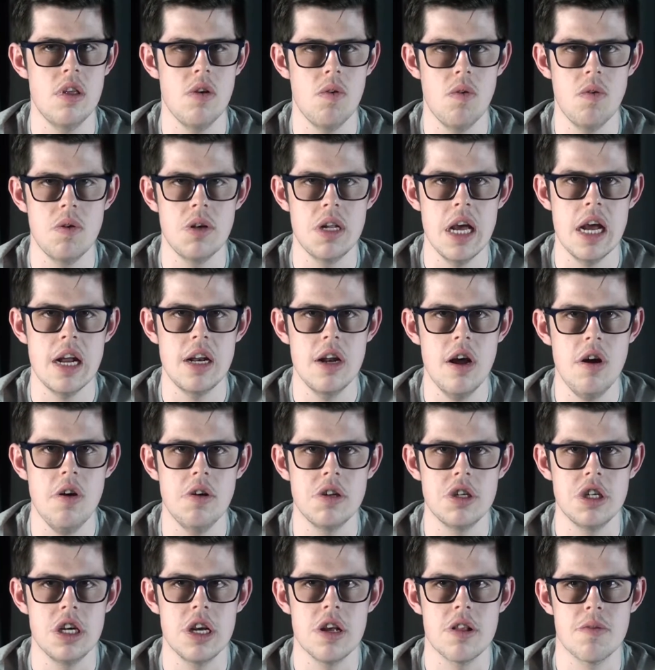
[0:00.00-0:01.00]
their own
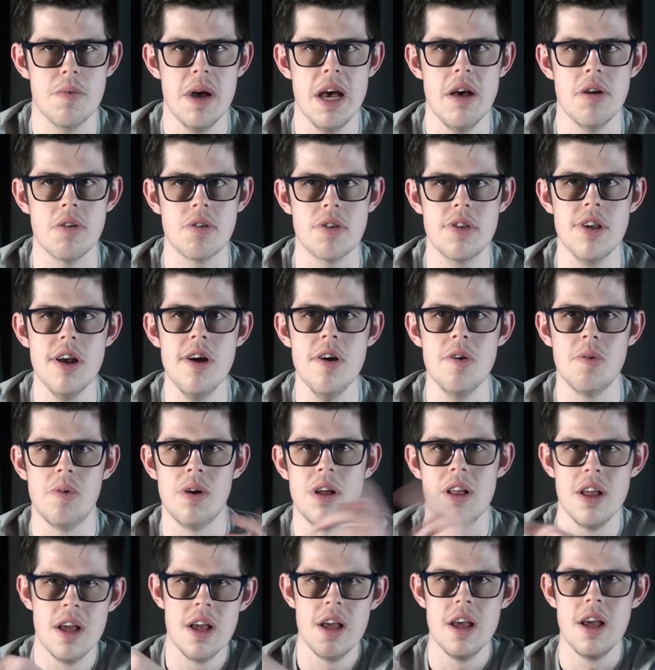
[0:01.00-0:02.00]
technology as well. So,
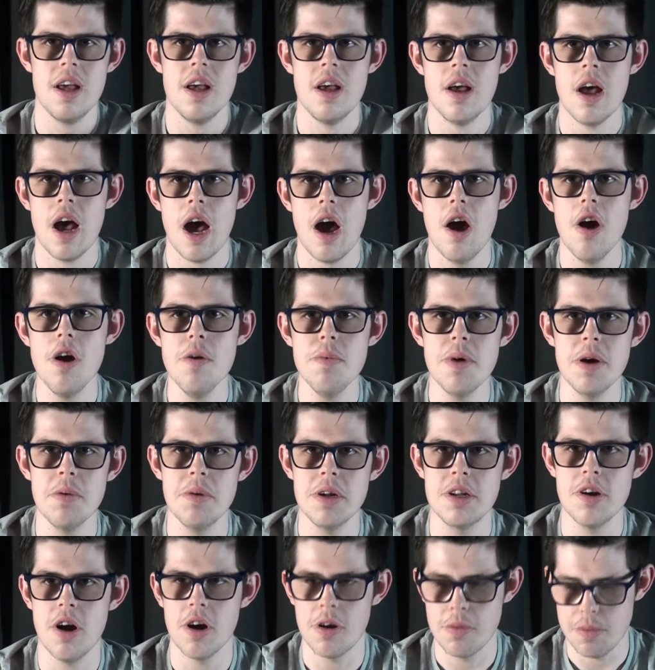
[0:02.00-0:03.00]
how about
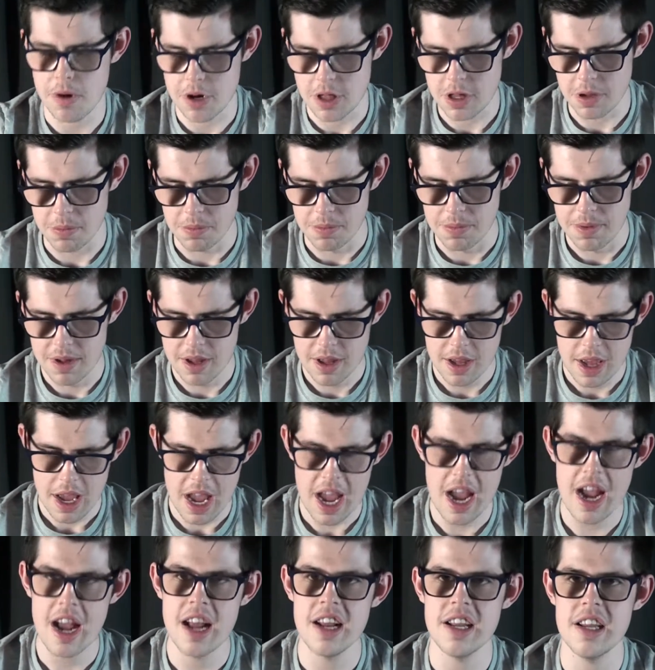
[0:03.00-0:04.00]
we talk about them?
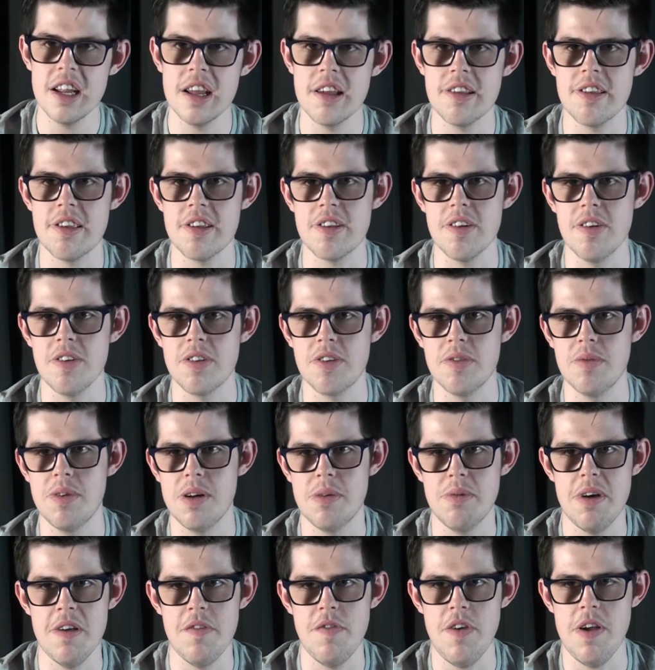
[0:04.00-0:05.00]
And this is also one
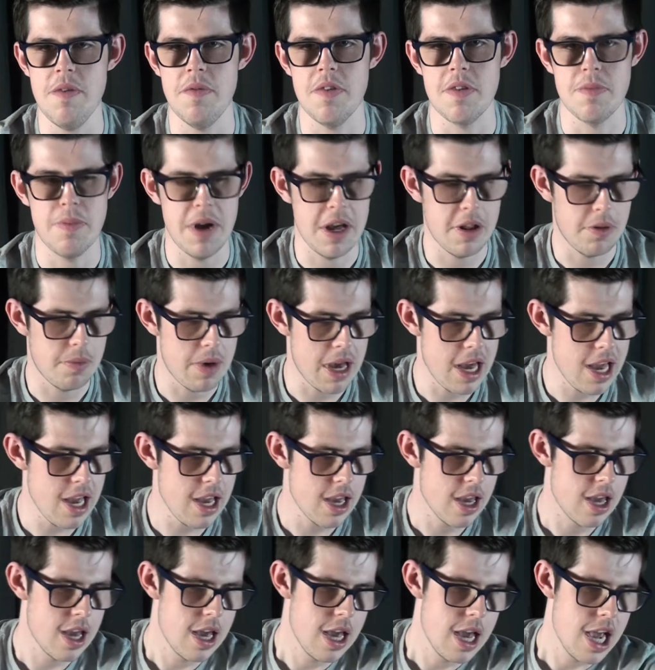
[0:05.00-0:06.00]
of my favorites, by the way.
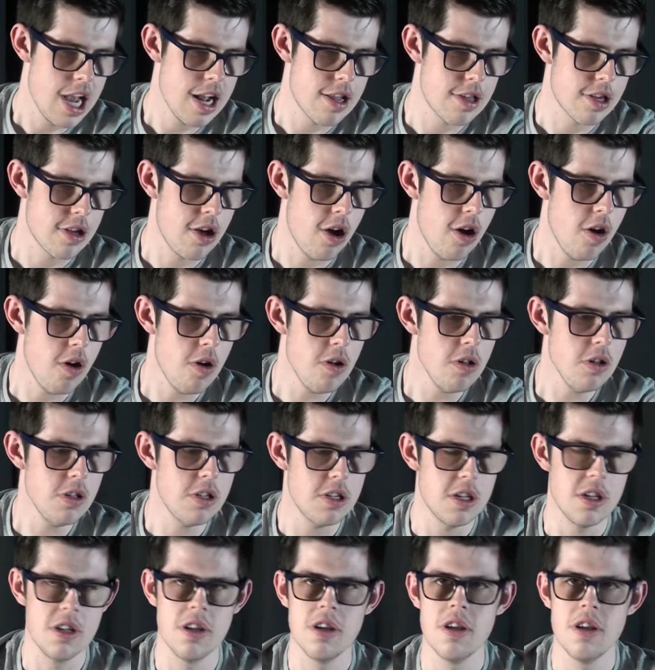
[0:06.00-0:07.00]
It's called,